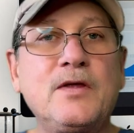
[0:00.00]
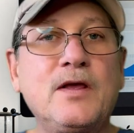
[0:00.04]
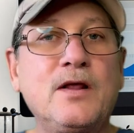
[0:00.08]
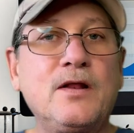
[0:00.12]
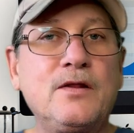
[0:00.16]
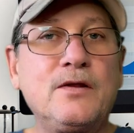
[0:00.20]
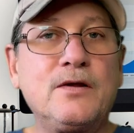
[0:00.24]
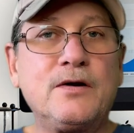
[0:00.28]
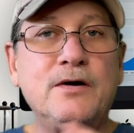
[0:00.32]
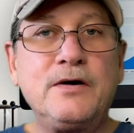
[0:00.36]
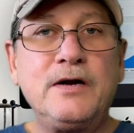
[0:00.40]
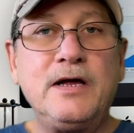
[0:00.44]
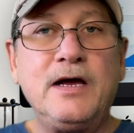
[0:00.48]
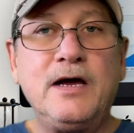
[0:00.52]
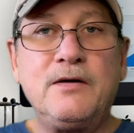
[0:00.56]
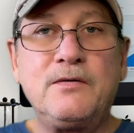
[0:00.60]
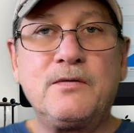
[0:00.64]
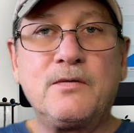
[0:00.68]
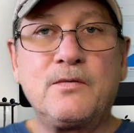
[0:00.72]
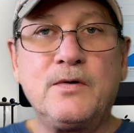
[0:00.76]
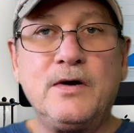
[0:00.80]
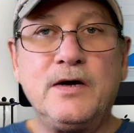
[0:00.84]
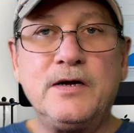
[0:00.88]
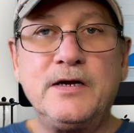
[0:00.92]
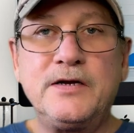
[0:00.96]
Learn how to
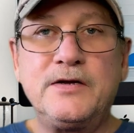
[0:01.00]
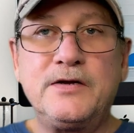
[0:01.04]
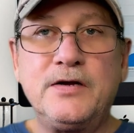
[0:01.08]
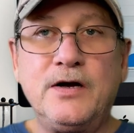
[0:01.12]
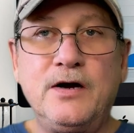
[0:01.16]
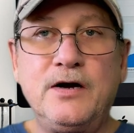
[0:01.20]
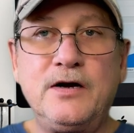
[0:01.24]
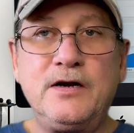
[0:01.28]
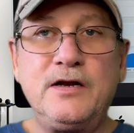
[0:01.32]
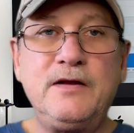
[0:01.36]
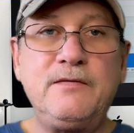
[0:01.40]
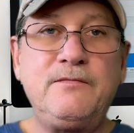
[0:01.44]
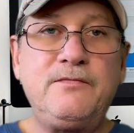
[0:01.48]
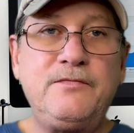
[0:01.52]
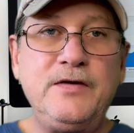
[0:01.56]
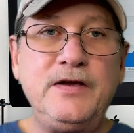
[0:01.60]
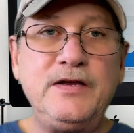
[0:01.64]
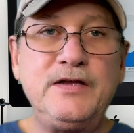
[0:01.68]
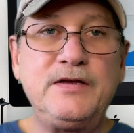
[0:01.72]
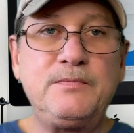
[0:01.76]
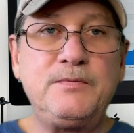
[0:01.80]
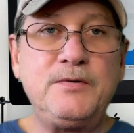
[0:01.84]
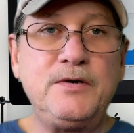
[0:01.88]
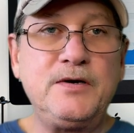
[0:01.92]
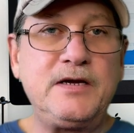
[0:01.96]
run a targeted
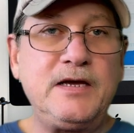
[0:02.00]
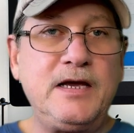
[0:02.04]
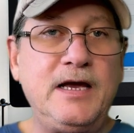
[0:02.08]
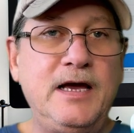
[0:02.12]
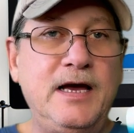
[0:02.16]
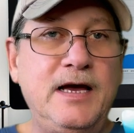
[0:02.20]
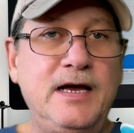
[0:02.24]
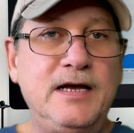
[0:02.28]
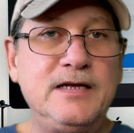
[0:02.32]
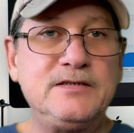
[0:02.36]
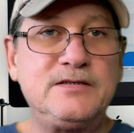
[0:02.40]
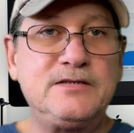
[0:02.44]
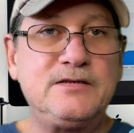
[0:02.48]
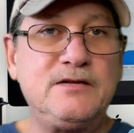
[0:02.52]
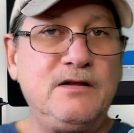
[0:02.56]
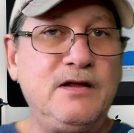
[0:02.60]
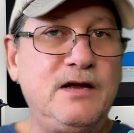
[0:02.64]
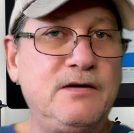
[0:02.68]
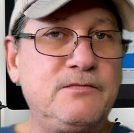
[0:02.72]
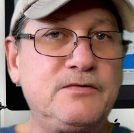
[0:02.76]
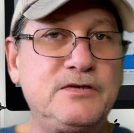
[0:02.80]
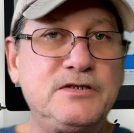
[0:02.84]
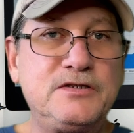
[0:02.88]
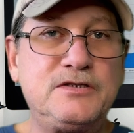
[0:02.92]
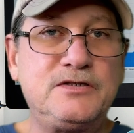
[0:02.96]
Facebook ads,
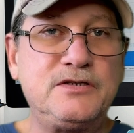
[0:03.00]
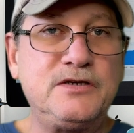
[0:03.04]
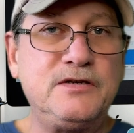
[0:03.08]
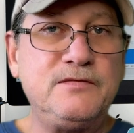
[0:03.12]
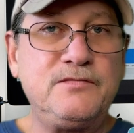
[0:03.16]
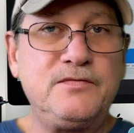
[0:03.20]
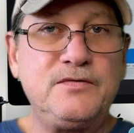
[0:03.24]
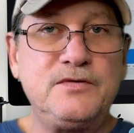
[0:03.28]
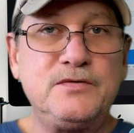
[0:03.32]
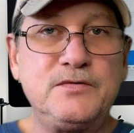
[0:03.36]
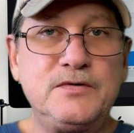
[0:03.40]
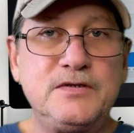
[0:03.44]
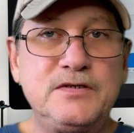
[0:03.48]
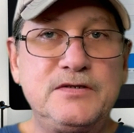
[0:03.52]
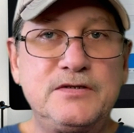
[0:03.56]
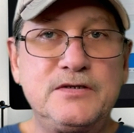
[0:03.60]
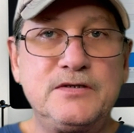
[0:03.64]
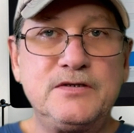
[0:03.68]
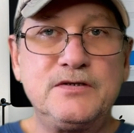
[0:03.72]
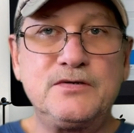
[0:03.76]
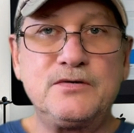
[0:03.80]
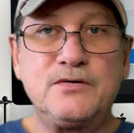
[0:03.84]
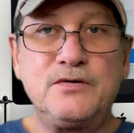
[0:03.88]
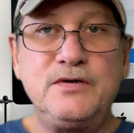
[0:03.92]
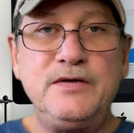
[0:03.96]
leverage influence,
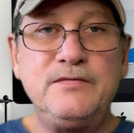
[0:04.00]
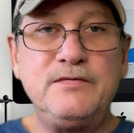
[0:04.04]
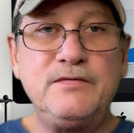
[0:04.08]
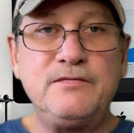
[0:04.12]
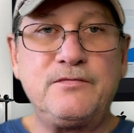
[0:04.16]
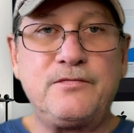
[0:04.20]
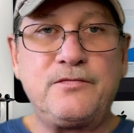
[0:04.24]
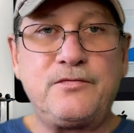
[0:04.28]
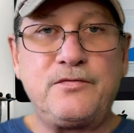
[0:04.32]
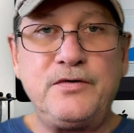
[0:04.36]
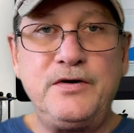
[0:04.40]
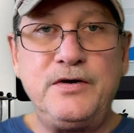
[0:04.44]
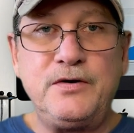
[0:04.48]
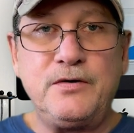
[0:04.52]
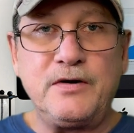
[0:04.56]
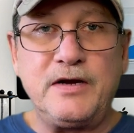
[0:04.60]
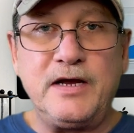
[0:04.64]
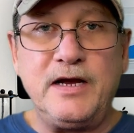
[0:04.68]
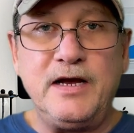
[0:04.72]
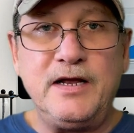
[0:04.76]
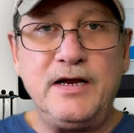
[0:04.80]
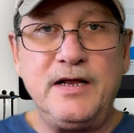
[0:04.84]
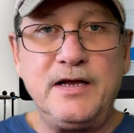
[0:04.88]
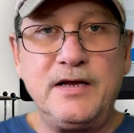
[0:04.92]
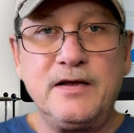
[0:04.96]
even free
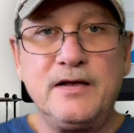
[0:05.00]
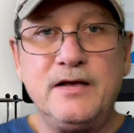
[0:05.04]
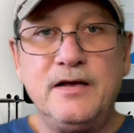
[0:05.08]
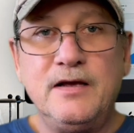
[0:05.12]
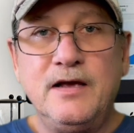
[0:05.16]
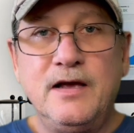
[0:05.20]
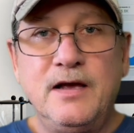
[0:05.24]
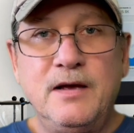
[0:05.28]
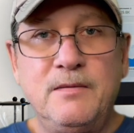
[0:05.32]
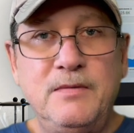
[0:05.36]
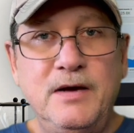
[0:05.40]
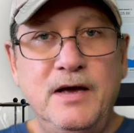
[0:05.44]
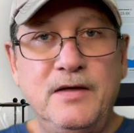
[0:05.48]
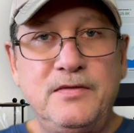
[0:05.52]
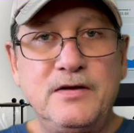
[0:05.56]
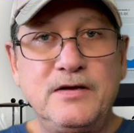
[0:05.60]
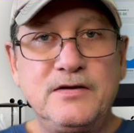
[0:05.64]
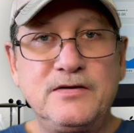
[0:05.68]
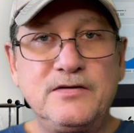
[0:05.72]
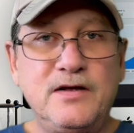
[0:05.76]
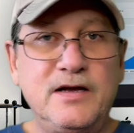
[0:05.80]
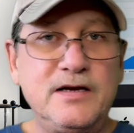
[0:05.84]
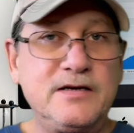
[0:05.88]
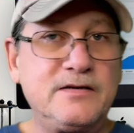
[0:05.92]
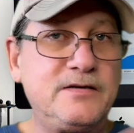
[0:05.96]
organic
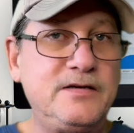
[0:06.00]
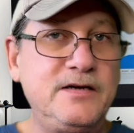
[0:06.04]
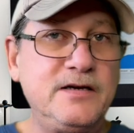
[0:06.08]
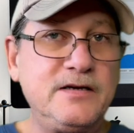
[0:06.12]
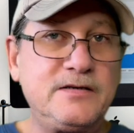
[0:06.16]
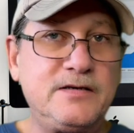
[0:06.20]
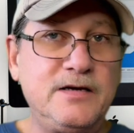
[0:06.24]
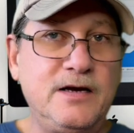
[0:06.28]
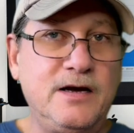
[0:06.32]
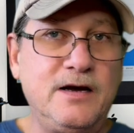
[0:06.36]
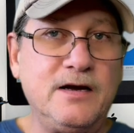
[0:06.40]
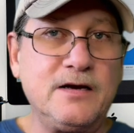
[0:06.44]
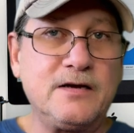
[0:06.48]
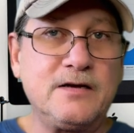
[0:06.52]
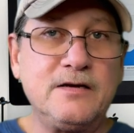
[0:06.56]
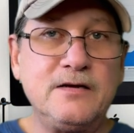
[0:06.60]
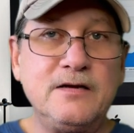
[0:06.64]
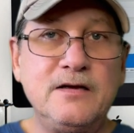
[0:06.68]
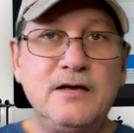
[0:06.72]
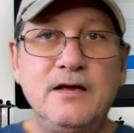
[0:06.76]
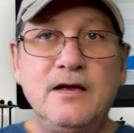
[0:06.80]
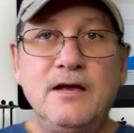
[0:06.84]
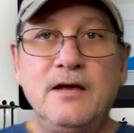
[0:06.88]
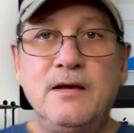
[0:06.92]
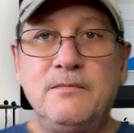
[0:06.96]
methods like TikTok.
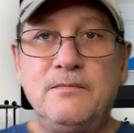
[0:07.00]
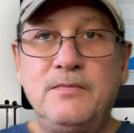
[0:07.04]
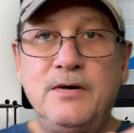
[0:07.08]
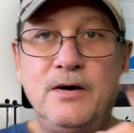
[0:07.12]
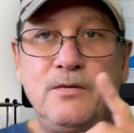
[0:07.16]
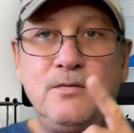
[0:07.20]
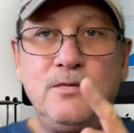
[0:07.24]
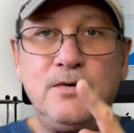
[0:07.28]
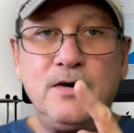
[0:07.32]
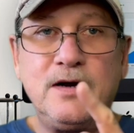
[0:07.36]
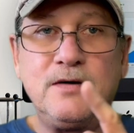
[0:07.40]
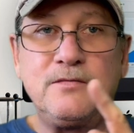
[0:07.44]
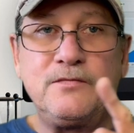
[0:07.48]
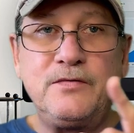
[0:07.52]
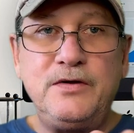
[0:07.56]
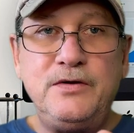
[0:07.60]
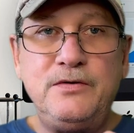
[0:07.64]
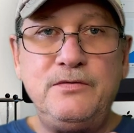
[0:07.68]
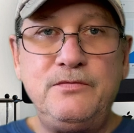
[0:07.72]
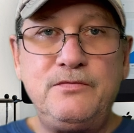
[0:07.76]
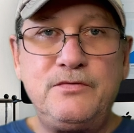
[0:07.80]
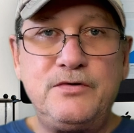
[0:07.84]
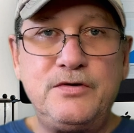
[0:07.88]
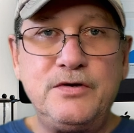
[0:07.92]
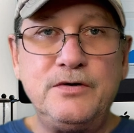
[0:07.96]
But whatever
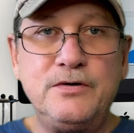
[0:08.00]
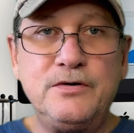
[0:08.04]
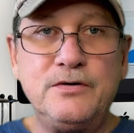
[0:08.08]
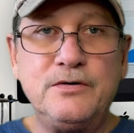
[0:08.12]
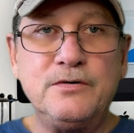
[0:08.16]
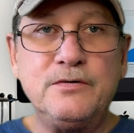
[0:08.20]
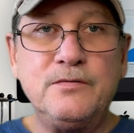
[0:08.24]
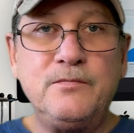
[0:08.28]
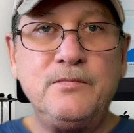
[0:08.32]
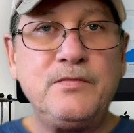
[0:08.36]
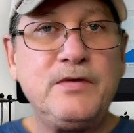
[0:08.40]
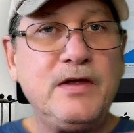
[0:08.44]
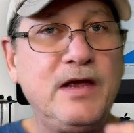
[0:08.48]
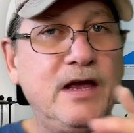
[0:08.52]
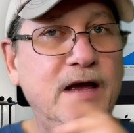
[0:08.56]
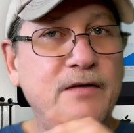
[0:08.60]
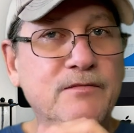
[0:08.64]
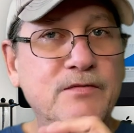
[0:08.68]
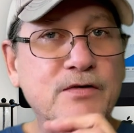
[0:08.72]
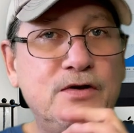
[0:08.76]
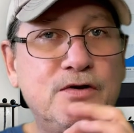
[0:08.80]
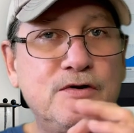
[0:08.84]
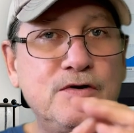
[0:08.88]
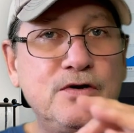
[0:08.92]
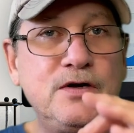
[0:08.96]
you do, have
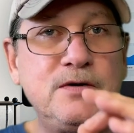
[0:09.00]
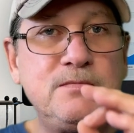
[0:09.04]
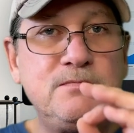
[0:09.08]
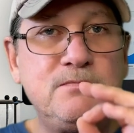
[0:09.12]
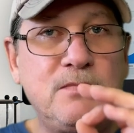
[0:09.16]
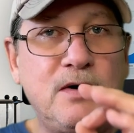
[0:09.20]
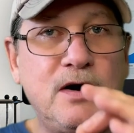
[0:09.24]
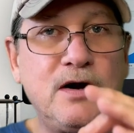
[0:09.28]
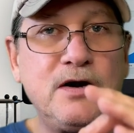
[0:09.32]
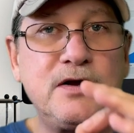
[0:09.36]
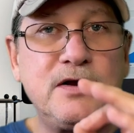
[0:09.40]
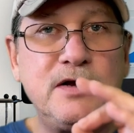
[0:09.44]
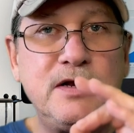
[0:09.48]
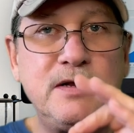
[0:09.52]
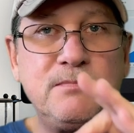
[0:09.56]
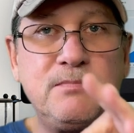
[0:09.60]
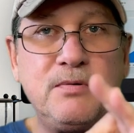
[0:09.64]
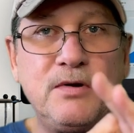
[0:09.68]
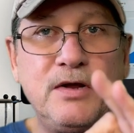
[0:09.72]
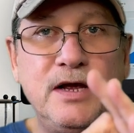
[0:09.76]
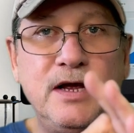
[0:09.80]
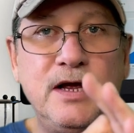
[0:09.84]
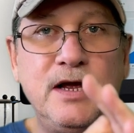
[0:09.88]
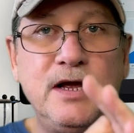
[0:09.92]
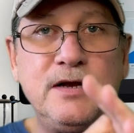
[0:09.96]
a good marketing
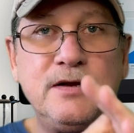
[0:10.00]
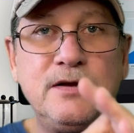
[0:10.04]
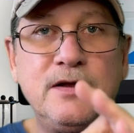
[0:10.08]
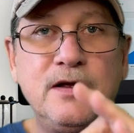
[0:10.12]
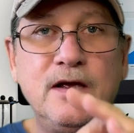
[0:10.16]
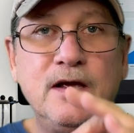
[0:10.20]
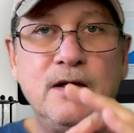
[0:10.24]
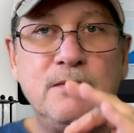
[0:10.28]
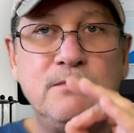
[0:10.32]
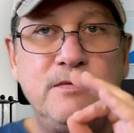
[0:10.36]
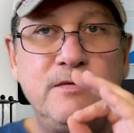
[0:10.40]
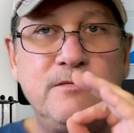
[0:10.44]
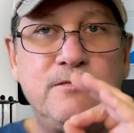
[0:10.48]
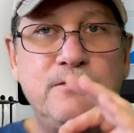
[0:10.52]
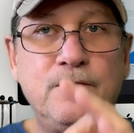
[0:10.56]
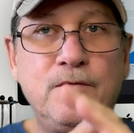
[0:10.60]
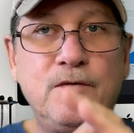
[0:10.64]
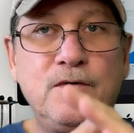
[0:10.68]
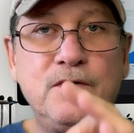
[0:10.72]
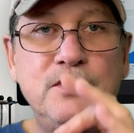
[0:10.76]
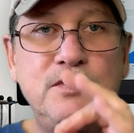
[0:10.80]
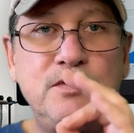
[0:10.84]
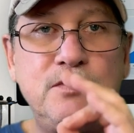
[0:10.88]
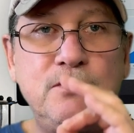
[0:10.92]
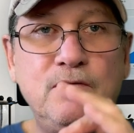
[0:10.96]
plan
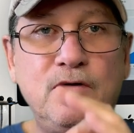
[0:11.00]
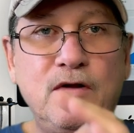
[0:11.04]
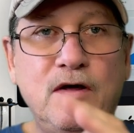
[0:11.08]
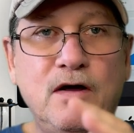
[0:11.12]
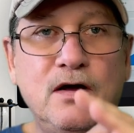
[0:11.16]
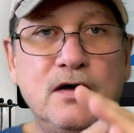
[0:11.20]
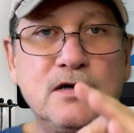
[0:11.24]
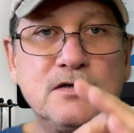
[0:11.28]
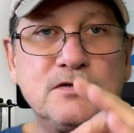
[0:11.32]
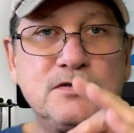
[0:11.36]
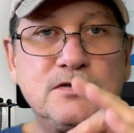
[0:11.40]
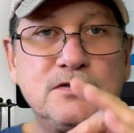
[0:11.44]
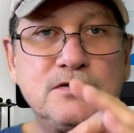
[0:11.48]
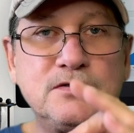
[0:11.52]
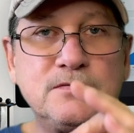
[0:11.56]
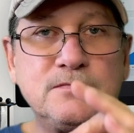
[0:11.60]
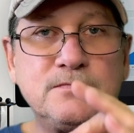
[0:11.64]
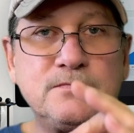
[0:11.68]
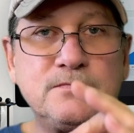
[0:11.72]
before you launch.